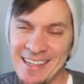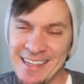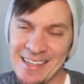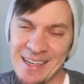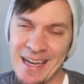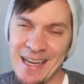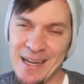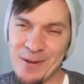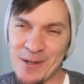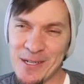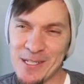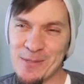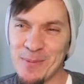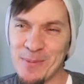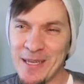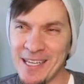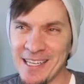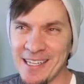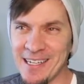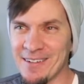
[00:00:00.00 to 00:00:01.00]
Anyway,
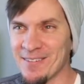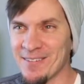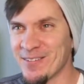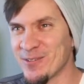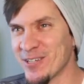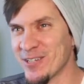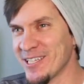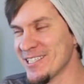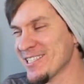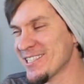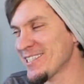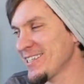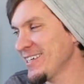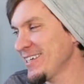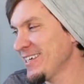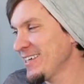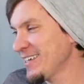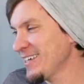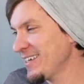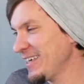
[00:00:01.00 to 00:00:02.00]
speaking of which,
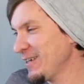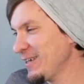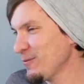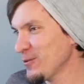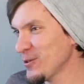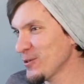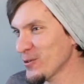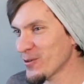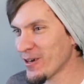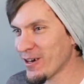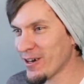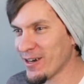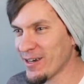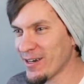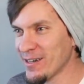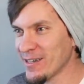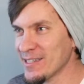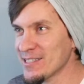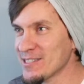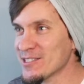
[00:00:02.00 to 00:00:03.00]
if you
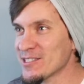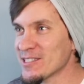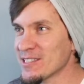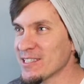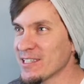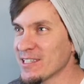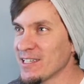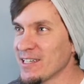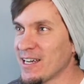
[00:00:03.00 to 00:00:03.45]
are interested,